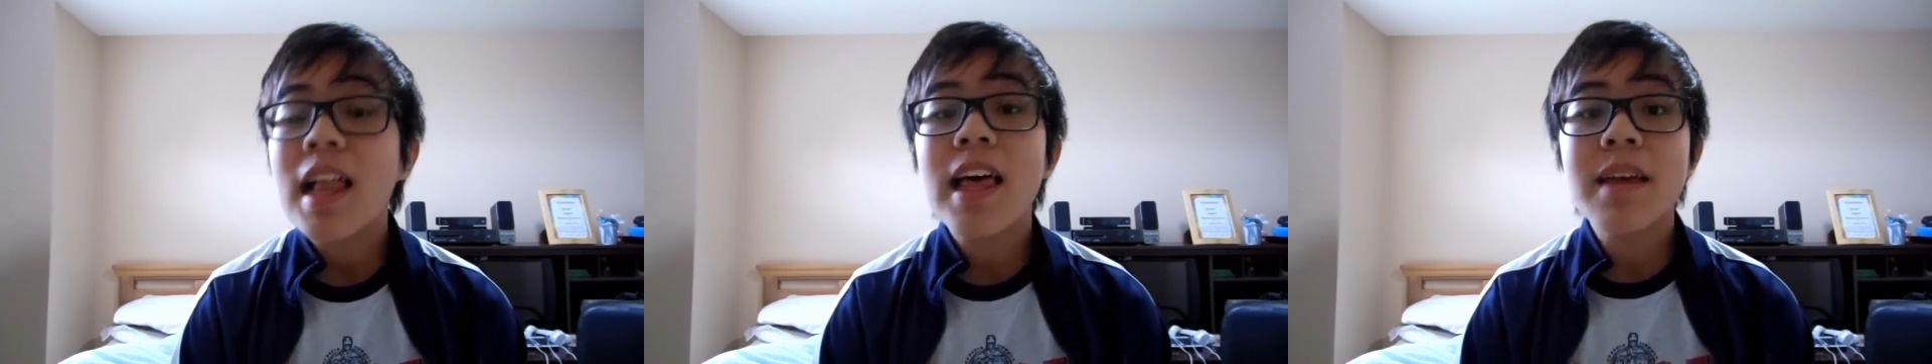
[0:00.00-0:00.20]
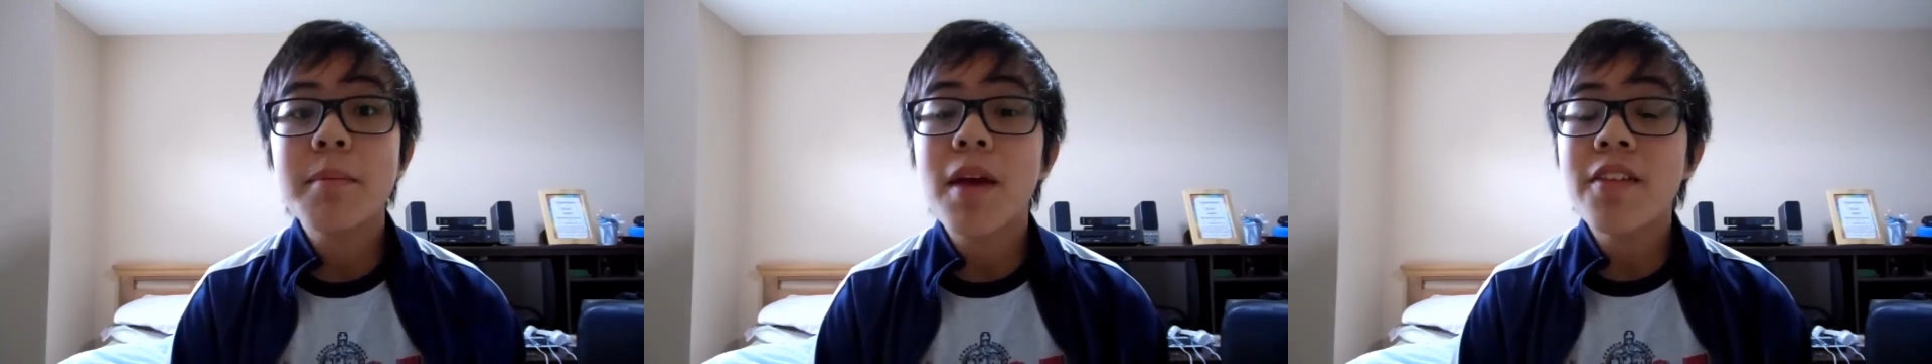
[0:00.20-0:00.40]

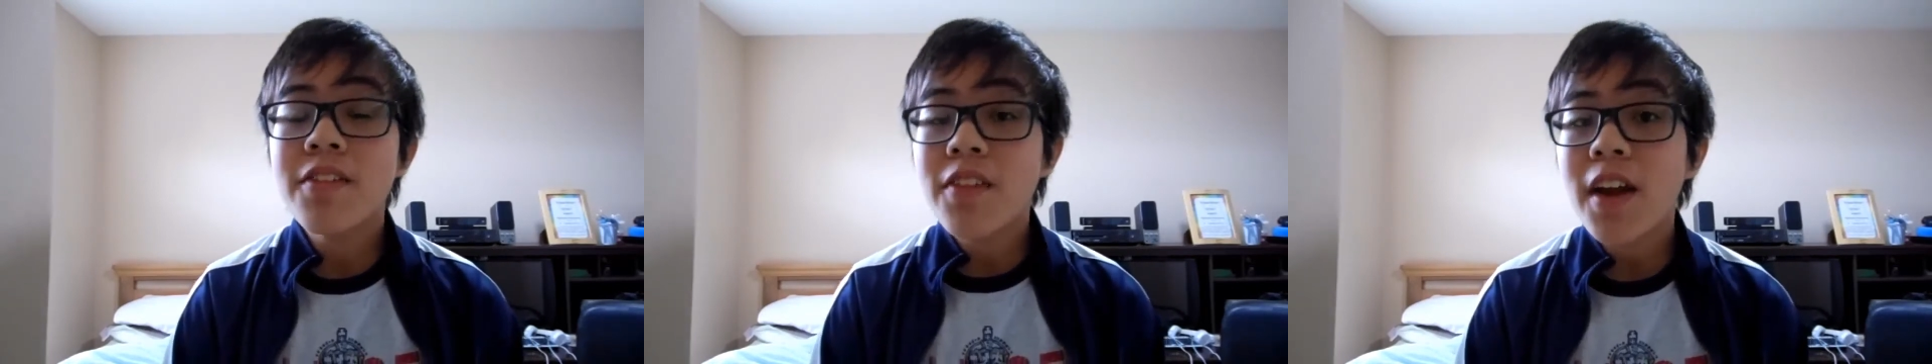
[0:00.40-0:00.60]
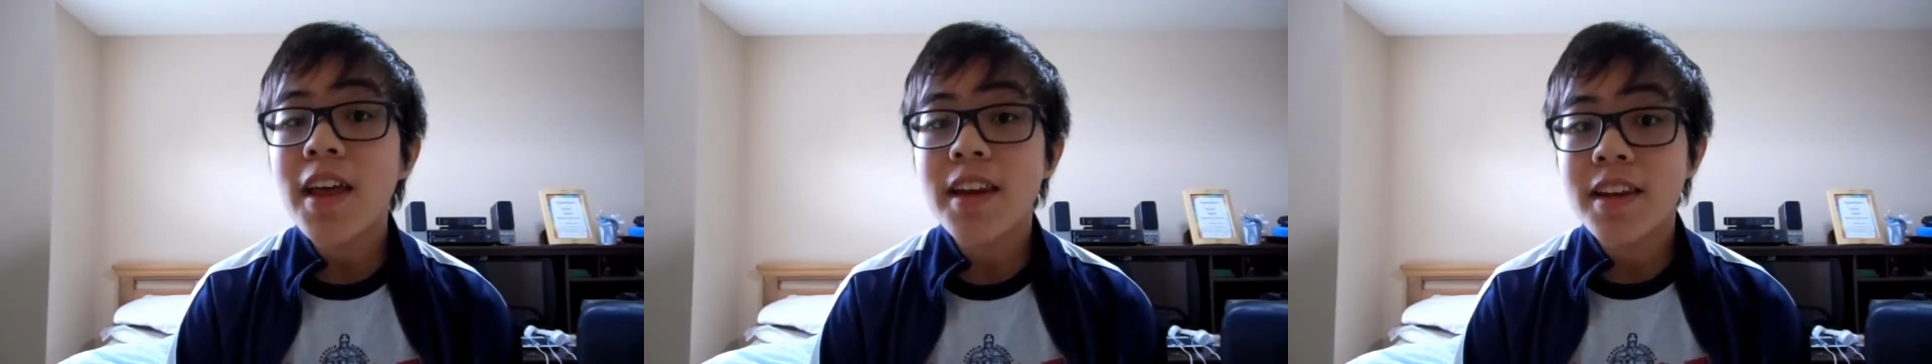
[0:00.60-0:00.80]
Like my
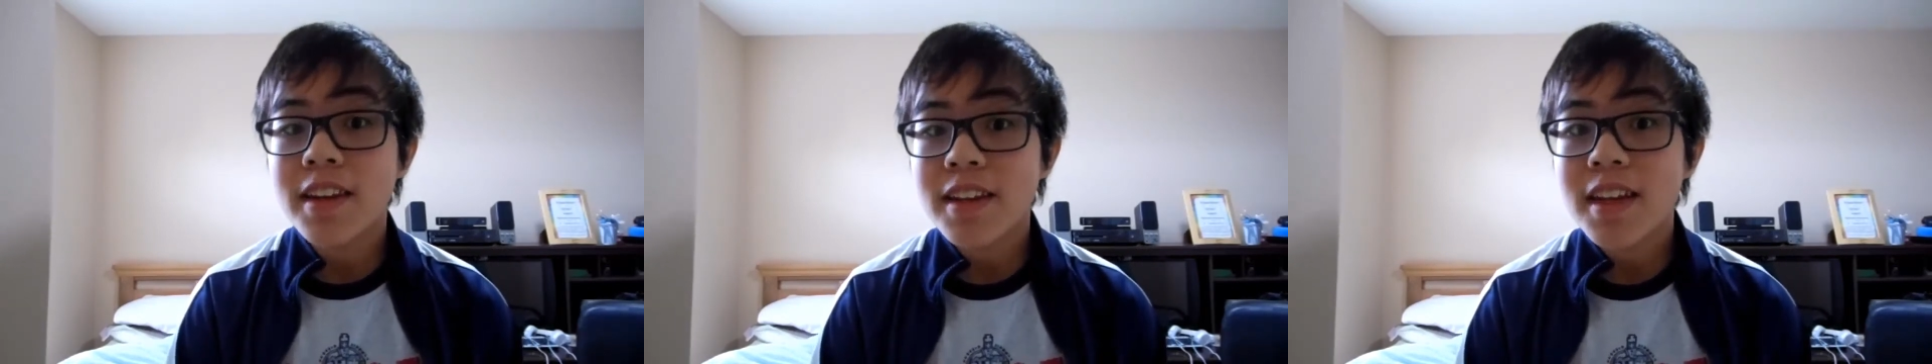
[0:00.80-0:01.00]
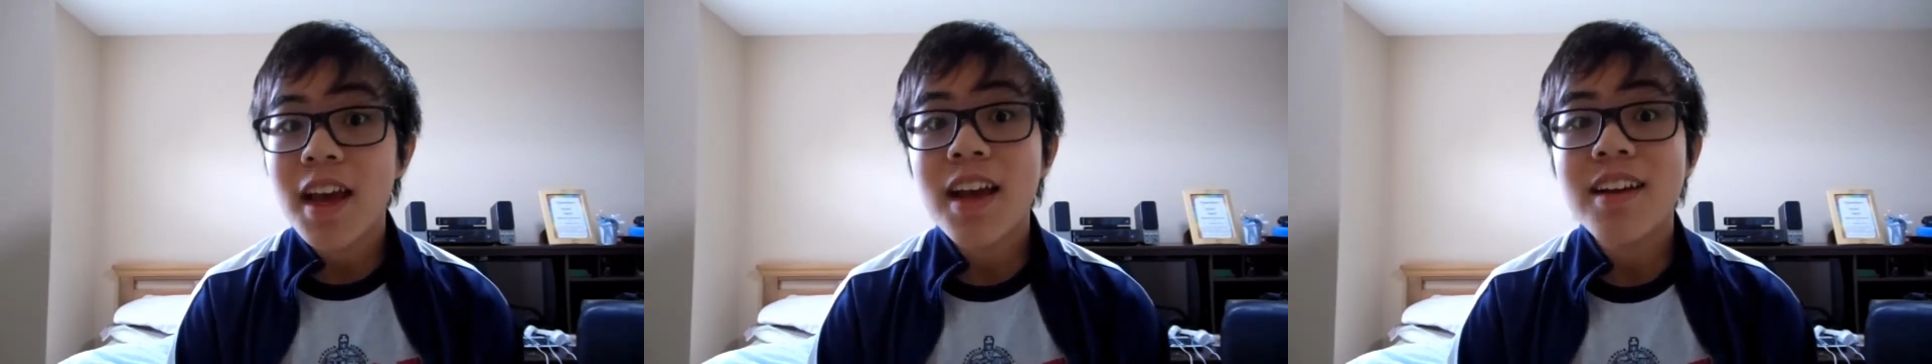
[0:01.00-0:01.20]
friend,
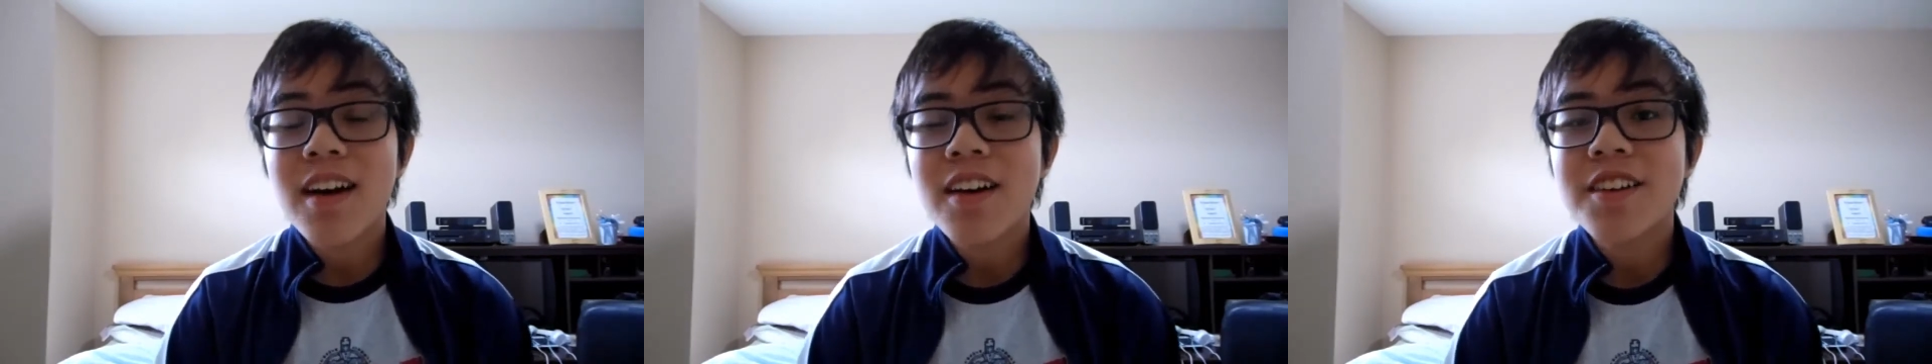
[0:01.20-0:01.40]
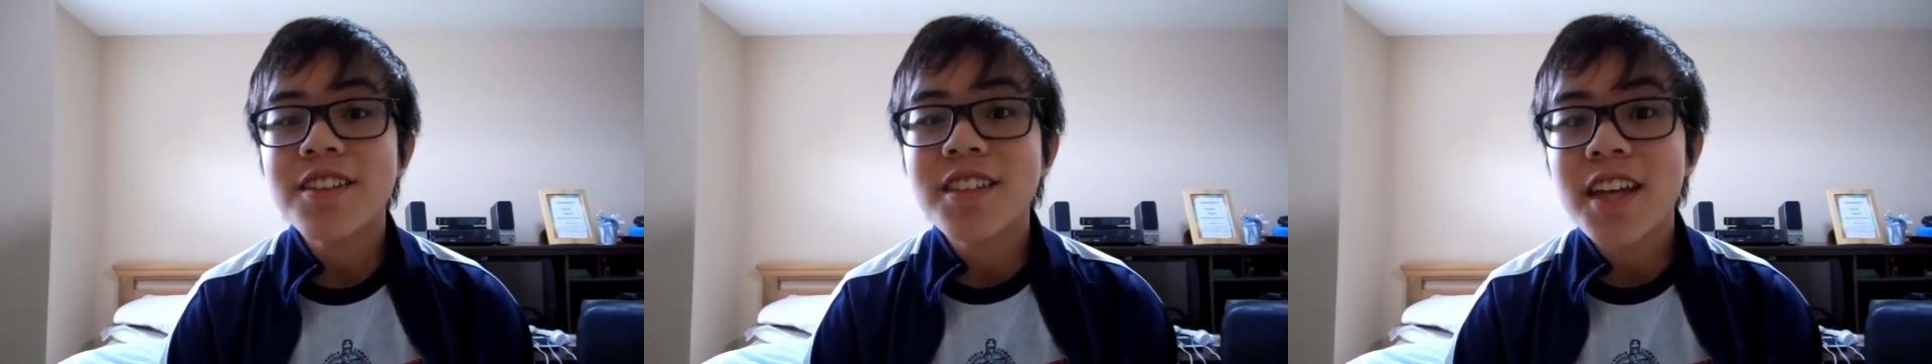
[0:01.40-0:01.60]

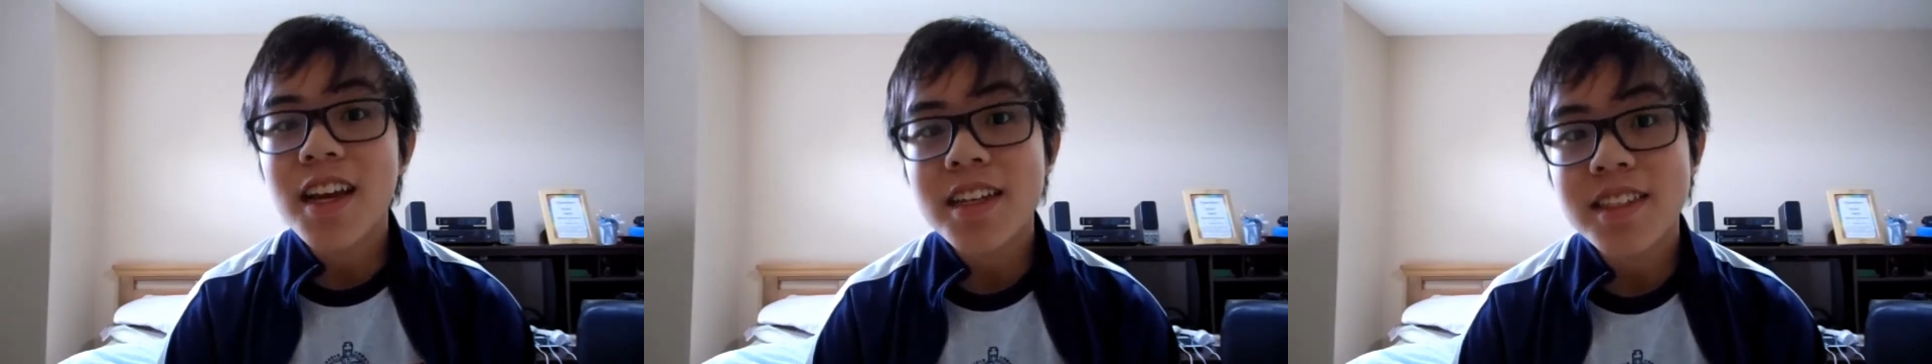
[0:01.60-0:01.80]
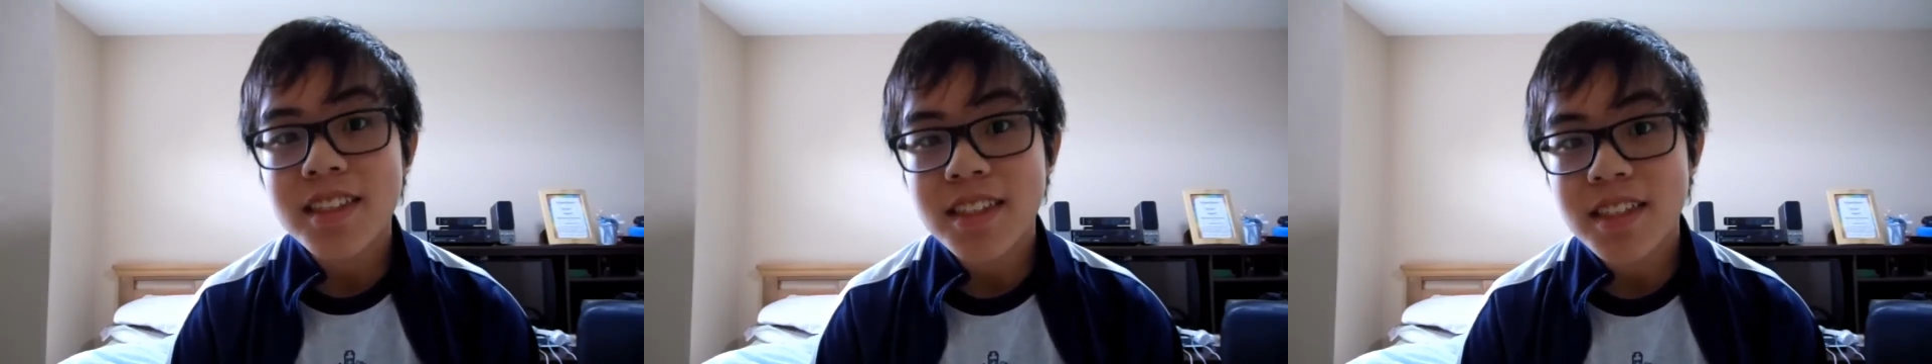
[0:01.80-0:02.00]
Connor
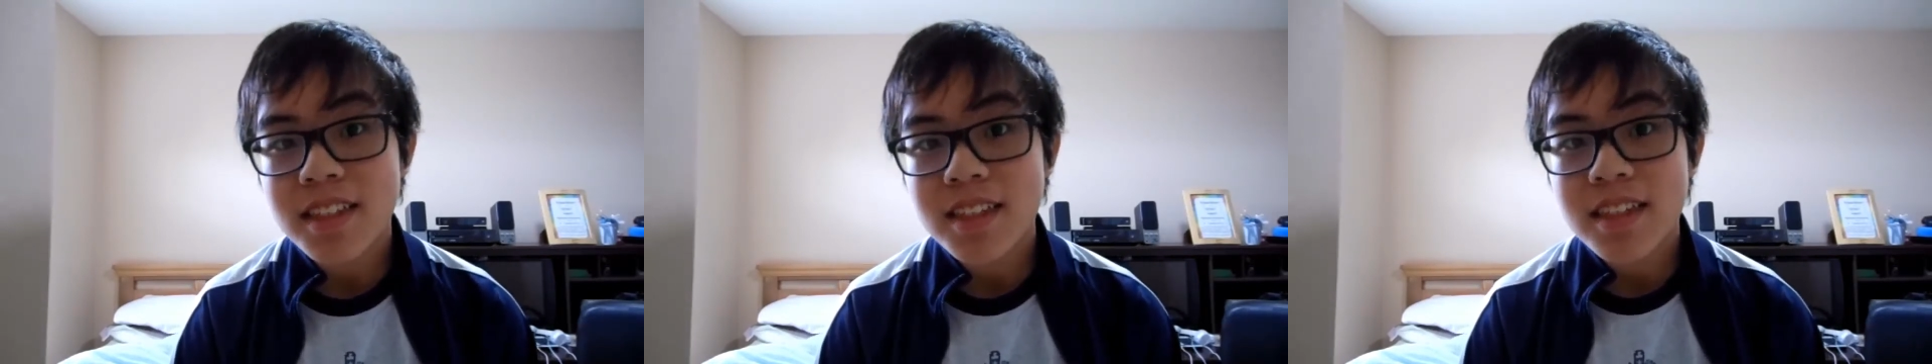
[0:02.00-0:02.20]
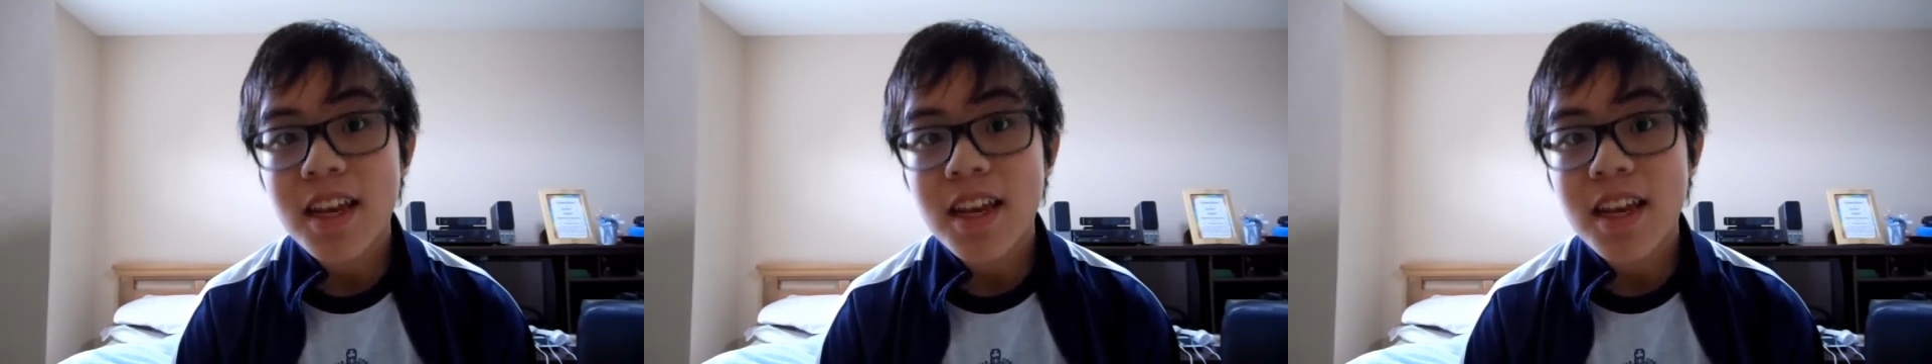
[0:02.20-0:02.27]
Jackson.